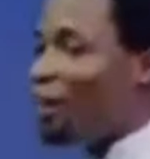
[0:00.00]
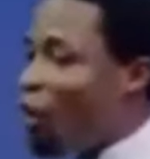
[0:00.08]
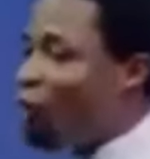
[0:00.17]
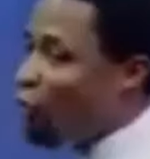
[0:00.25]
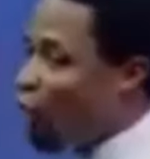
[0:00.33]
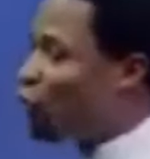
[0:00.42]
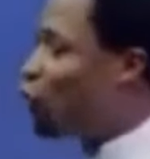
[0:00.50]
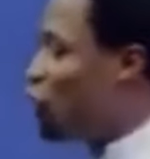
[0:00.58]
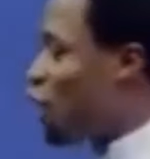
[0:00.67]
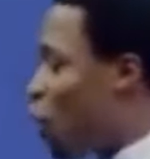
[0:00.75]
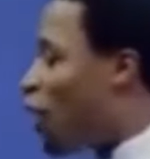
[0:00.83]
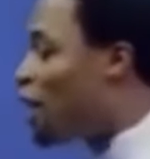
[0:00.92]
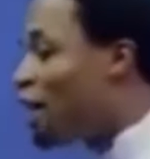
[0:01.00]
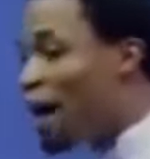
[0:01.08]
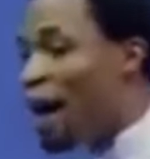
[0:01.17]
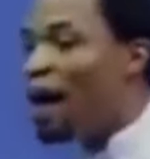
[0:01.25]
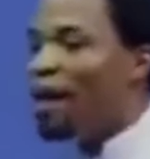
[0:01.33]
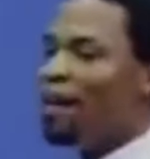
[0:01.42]
there they don't flog children, but
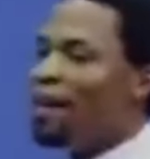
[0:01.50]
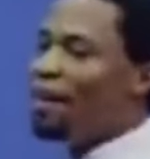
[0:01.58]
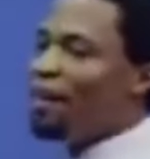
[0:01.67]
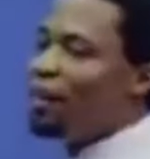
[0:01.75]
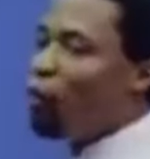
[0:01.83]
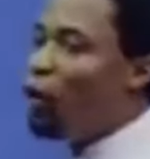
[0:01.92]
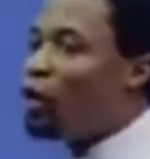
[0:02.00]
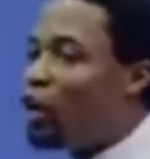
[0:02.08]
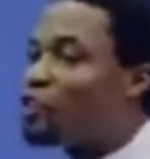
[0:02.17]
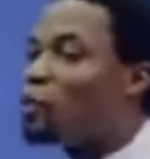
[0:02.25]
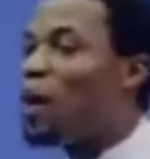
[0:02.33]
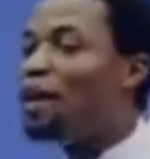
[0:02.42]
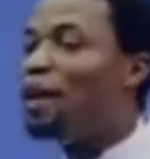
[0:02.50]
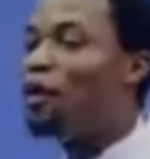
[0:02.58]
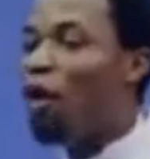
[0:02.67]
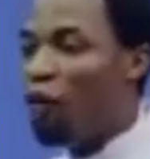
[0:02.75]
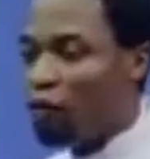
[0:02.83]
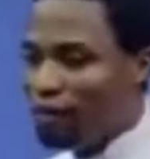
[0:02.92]
here we don't spare the
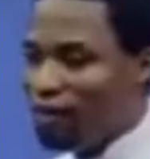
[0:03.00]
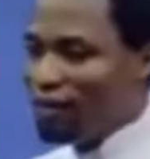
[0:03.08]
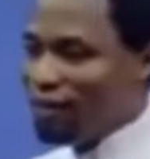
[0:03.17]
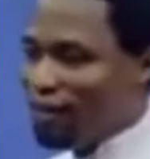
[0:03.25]
rod.